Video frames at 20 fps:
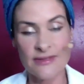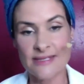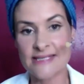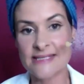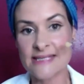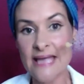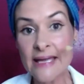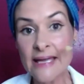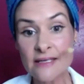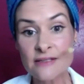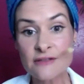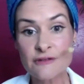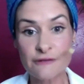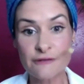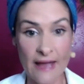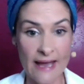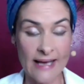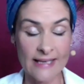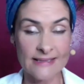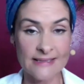second
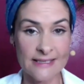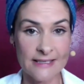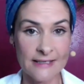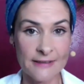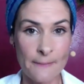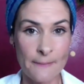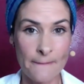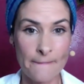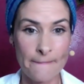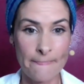factor